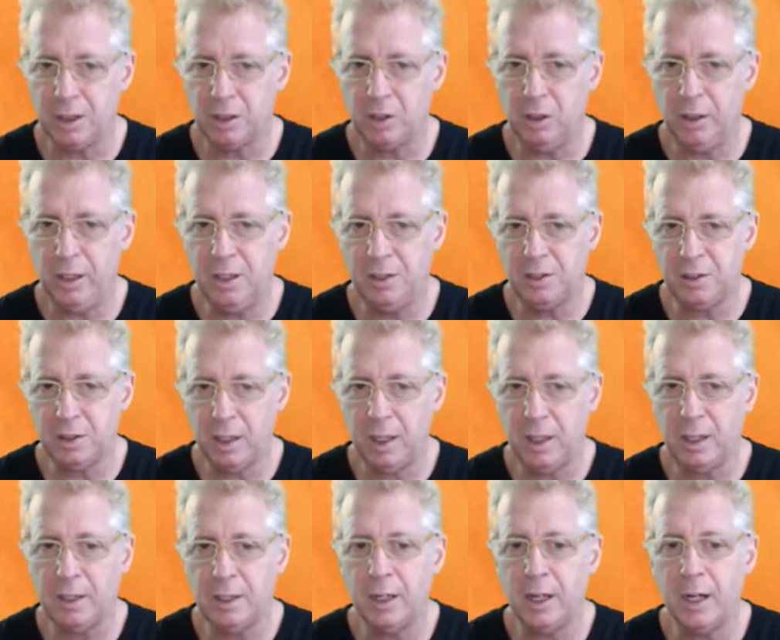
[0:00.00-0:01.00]
coins
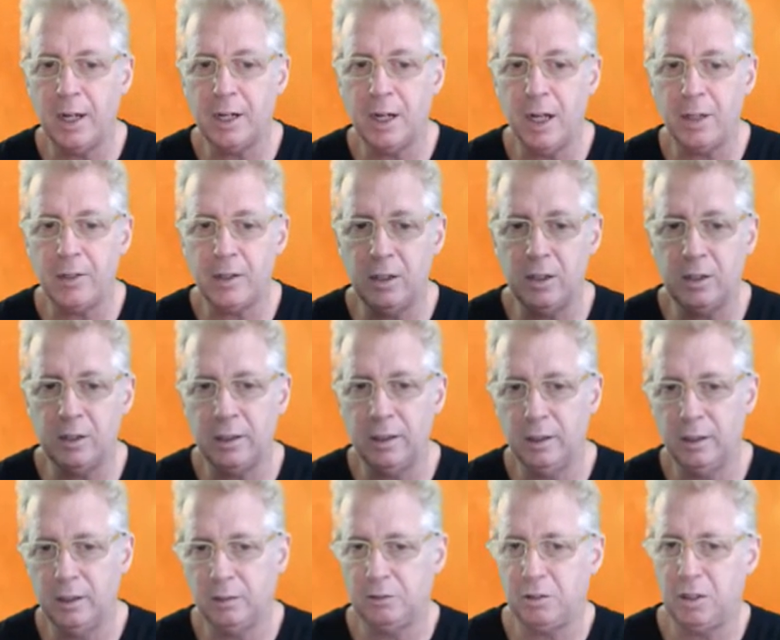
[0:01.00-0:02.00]
and another
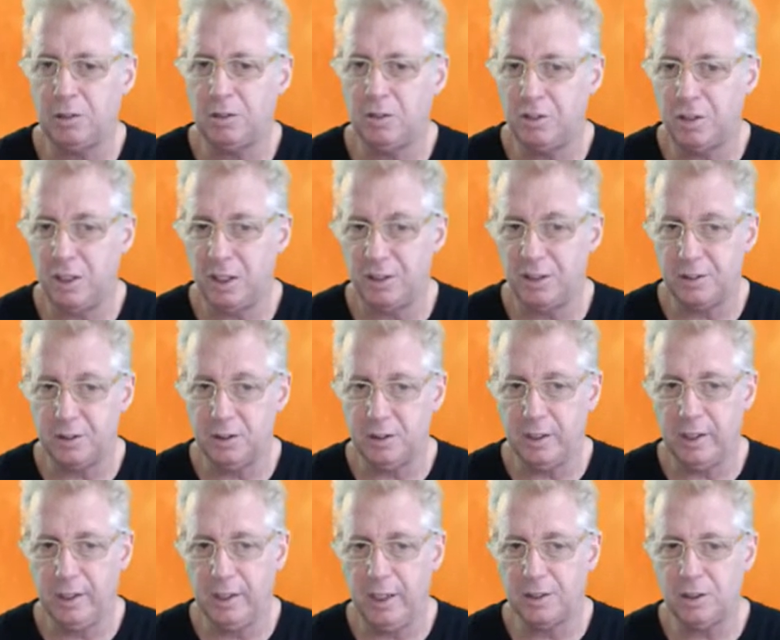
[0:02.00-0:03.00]
treasure chest.
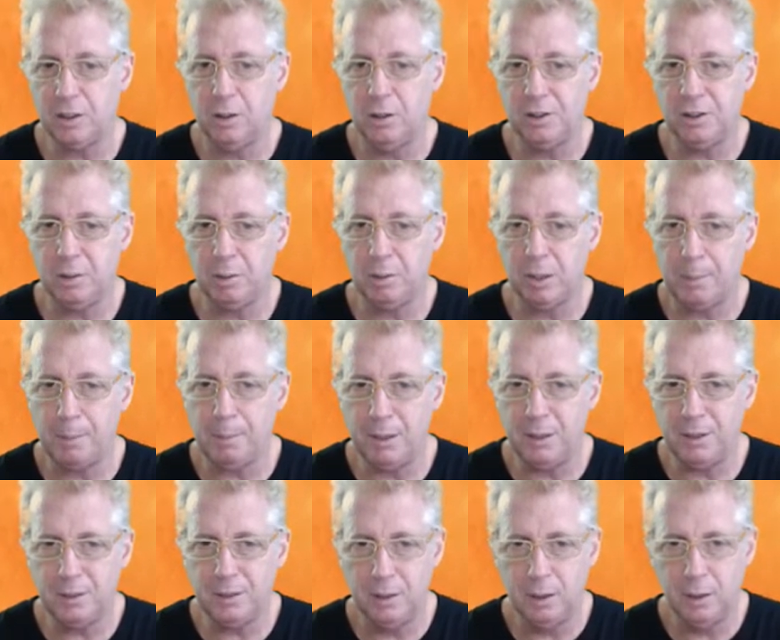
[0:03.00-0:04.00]
Okay, let's go and see what
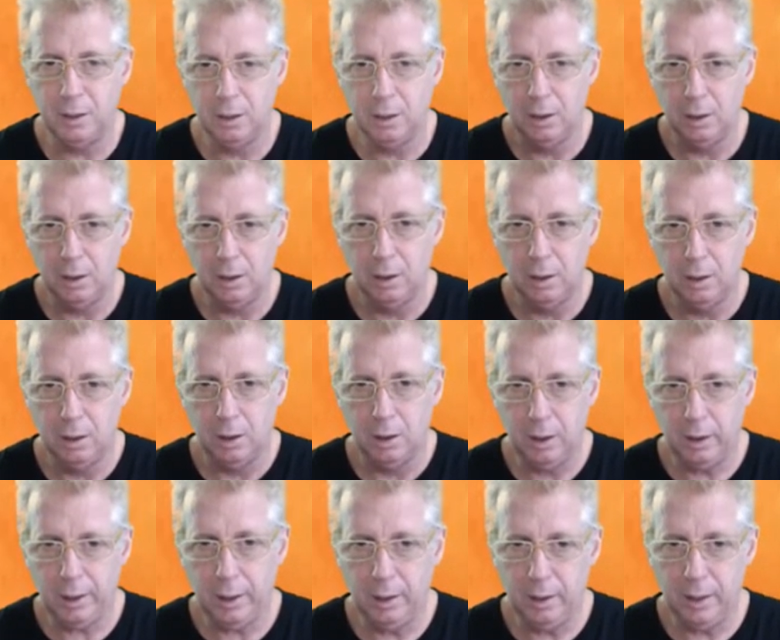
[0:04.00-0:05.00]
happens.
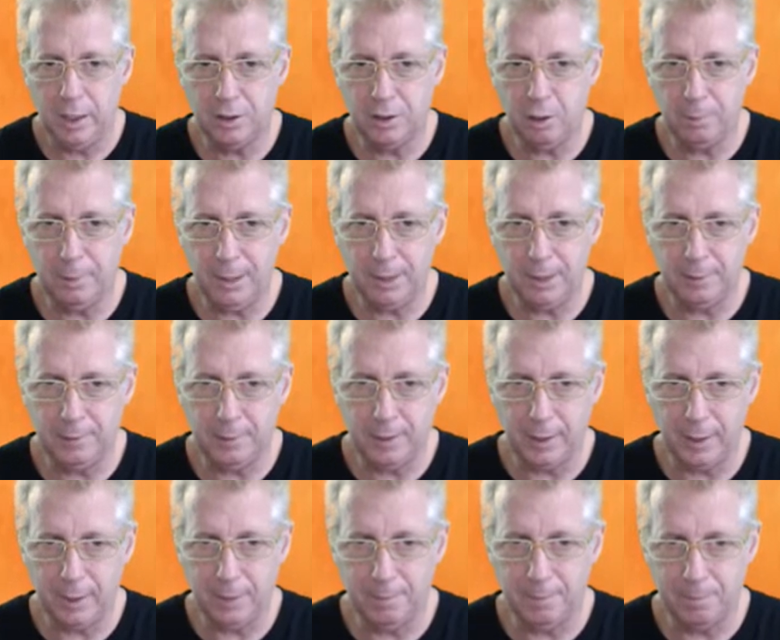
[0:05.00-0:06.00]
Okay, let's open it
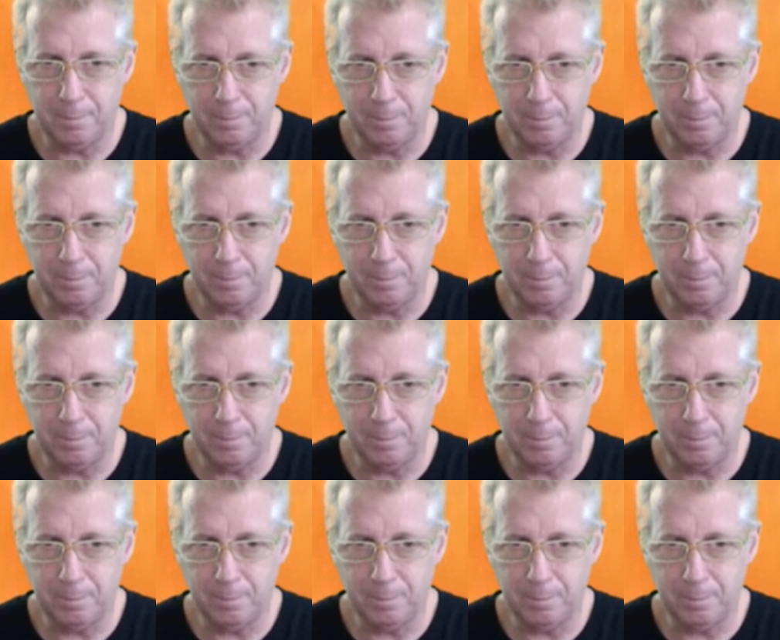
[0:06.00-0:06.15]
again.